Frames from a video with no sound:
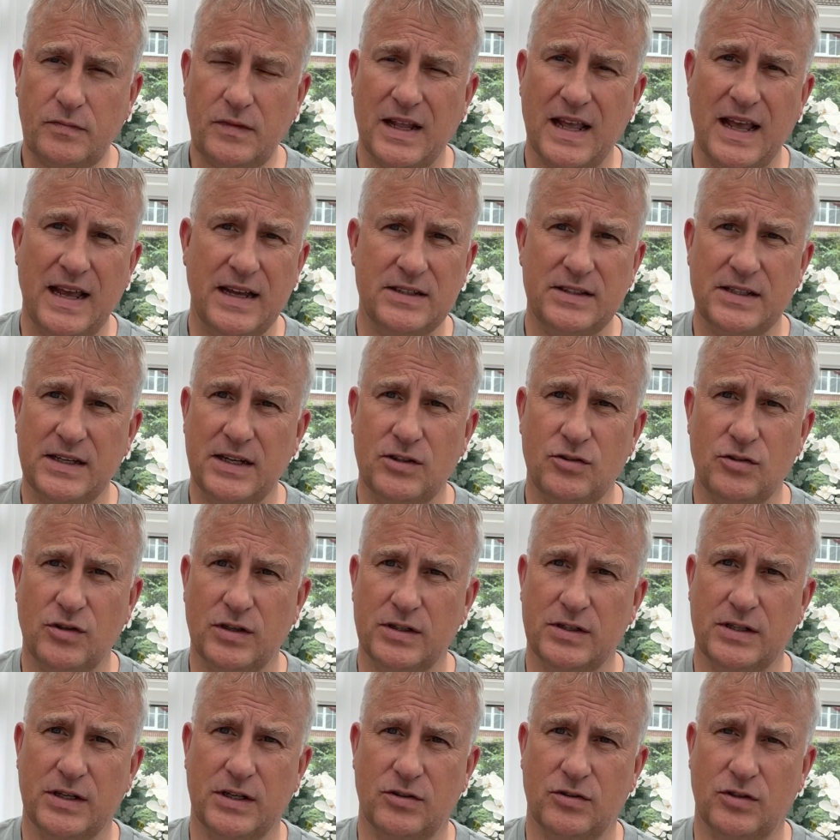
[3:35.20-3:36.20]
etc.,
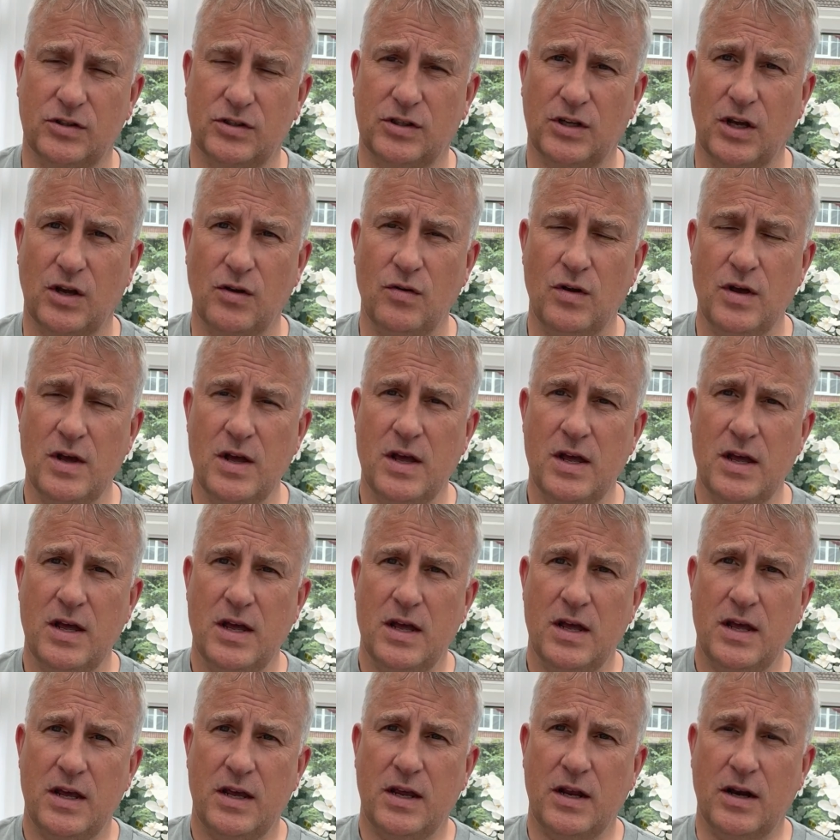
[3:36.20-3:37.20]
etc. So
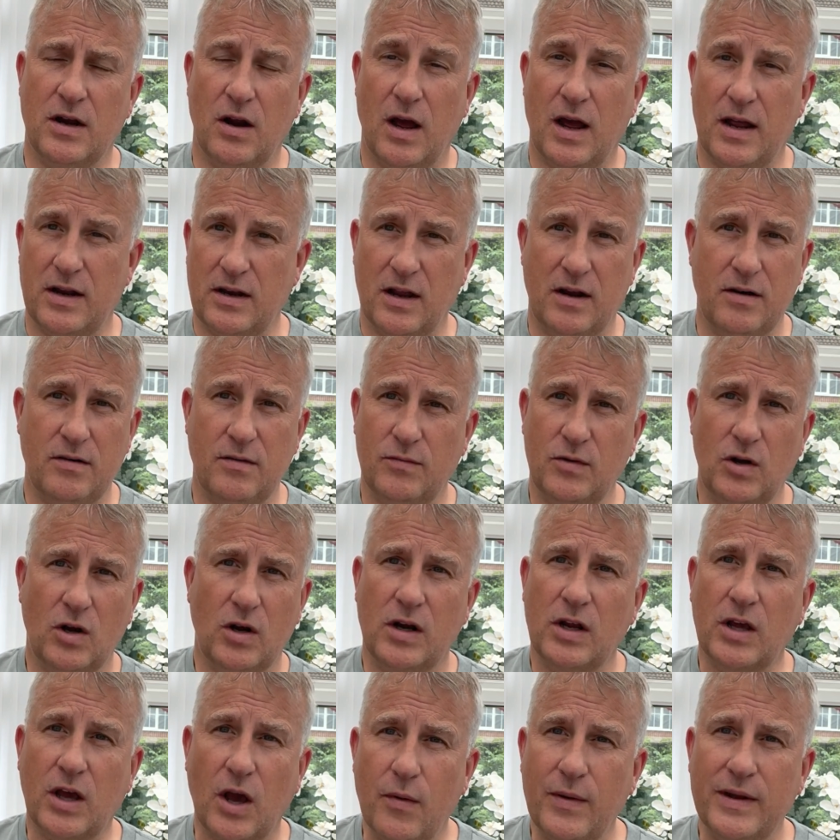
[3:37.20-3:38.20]
and I'm not
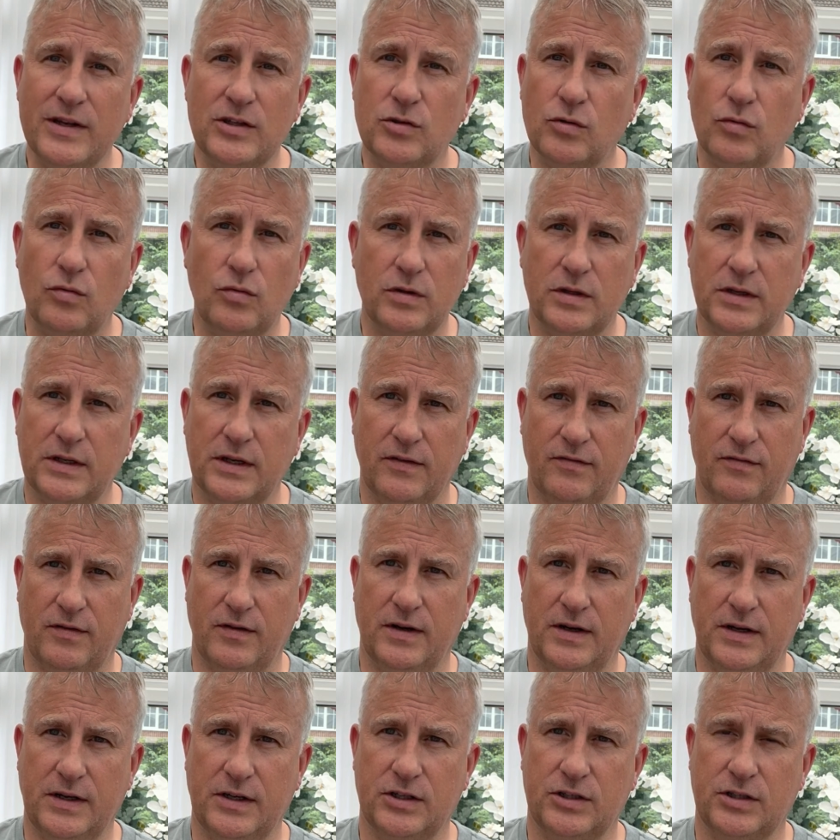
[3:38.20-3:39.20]
going to go into all the different
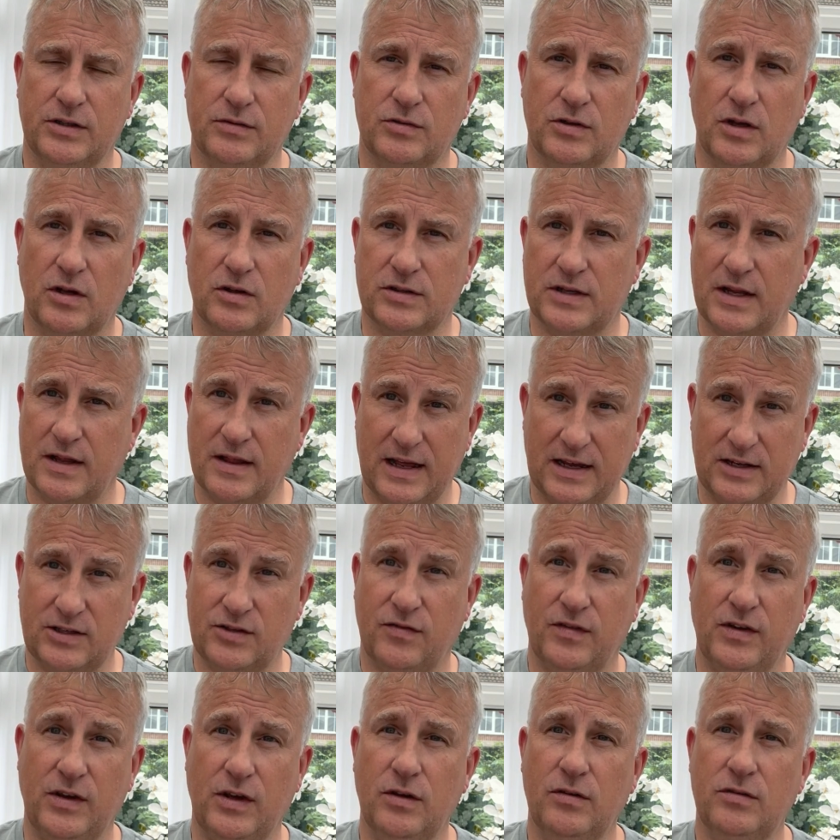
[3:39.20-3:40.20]
leadership styles now. That's
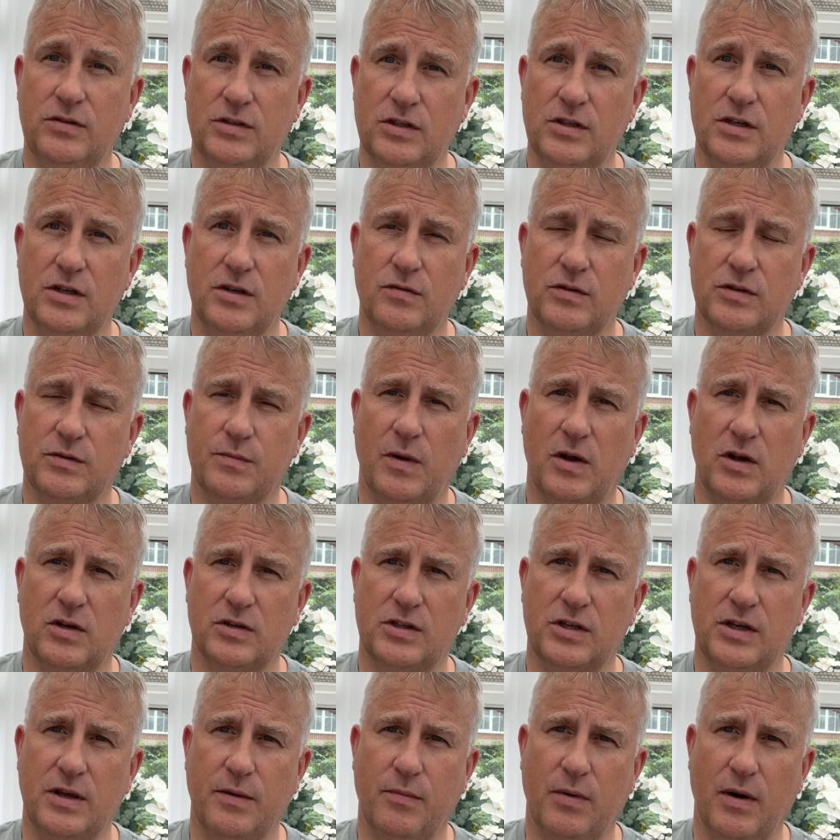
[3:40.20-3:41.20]
for you to do as
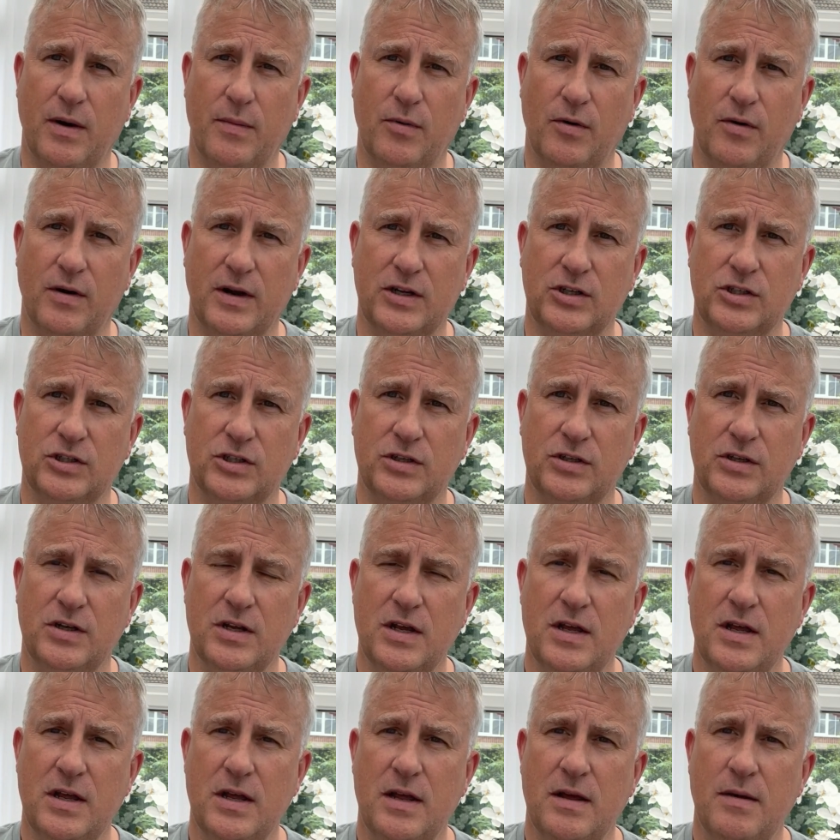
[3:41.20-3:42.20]
part of your preparation.
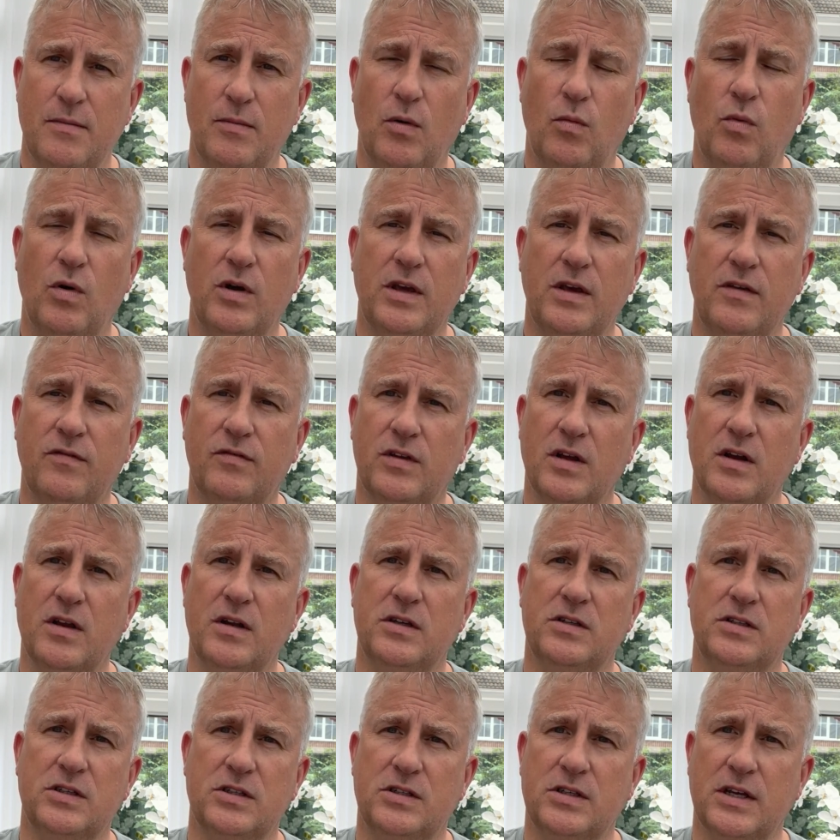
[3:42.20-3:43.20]
But what you've done
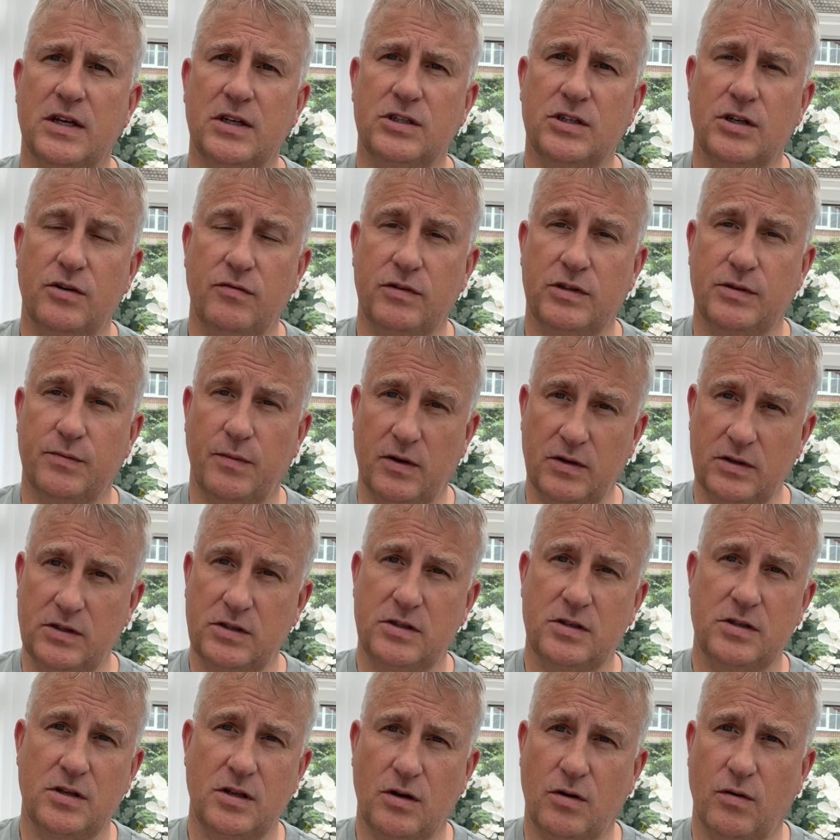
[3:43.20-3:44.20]
is essentially responded
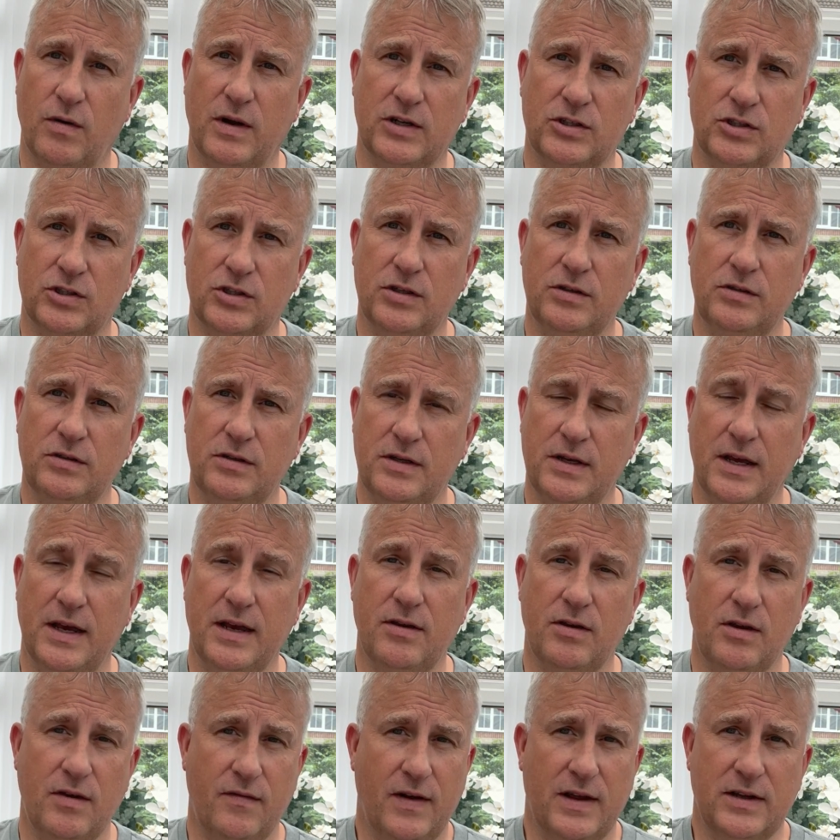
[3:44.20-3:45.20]
to the question. Yeah,
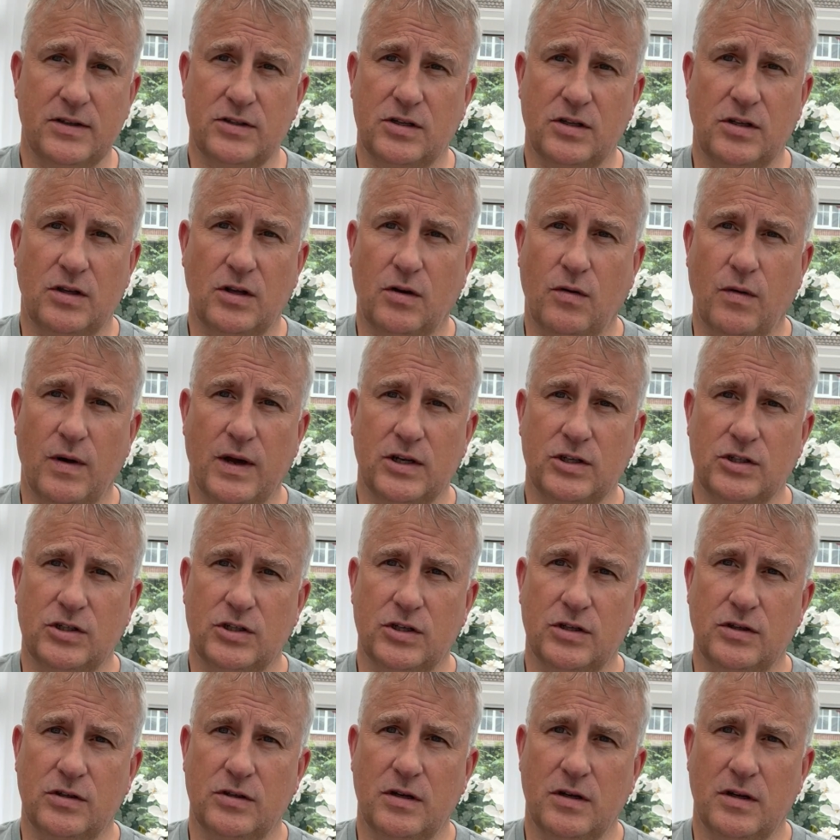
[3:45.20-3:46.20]
you've answered the
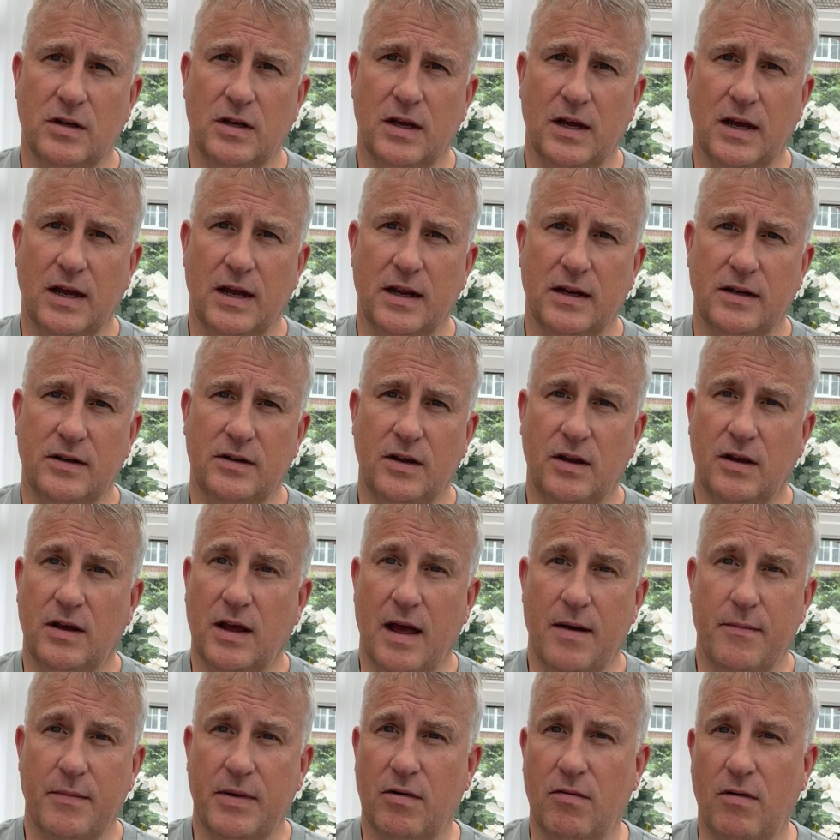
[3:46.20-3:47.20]
question, and you
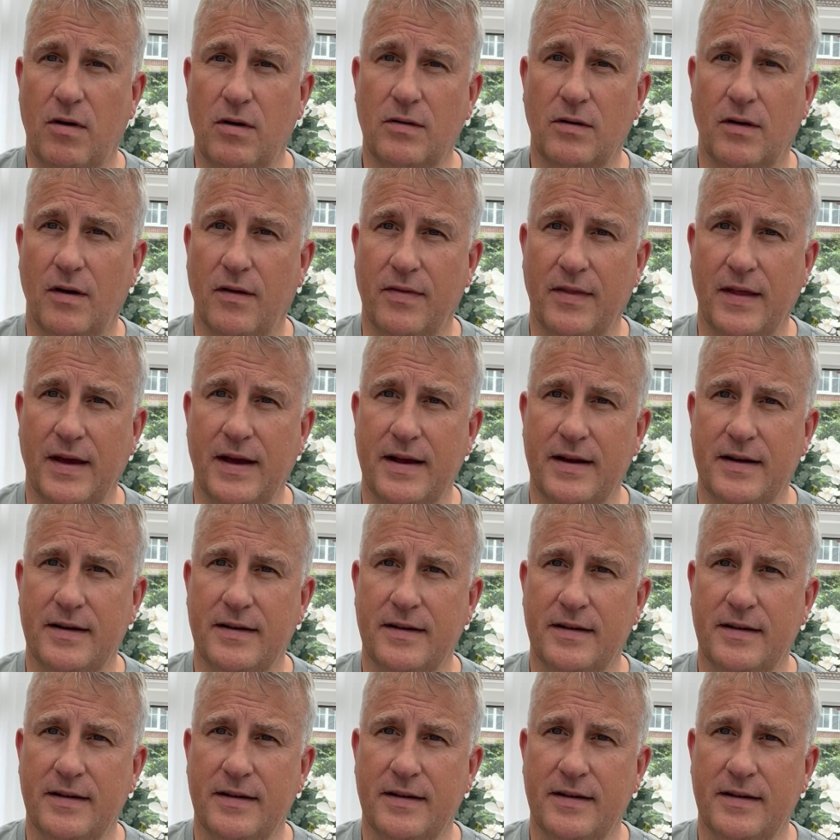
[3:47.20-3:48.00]
can't be wrong on that.